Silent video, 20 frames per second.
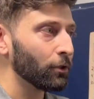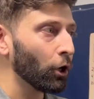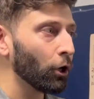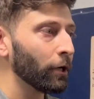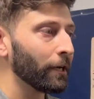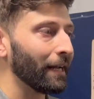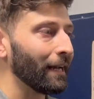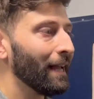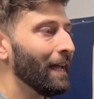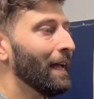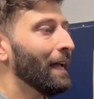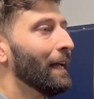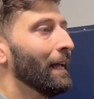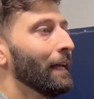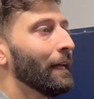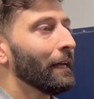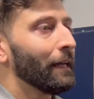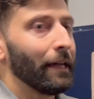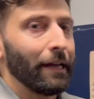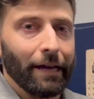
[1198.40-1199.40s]
target.
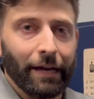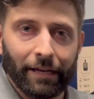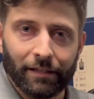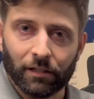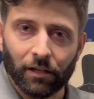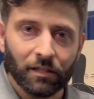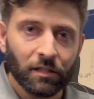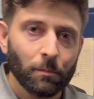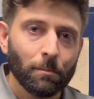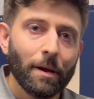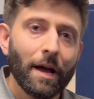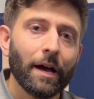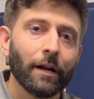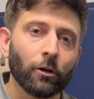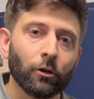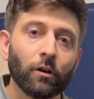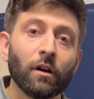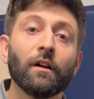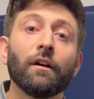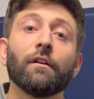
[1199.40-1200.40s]
It doesn't
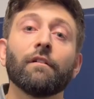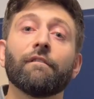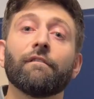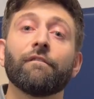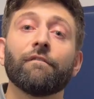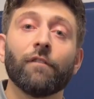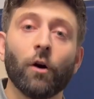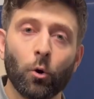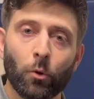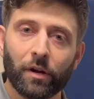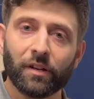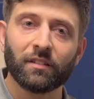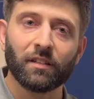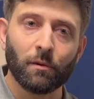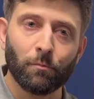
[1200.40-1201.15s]
matter. Focus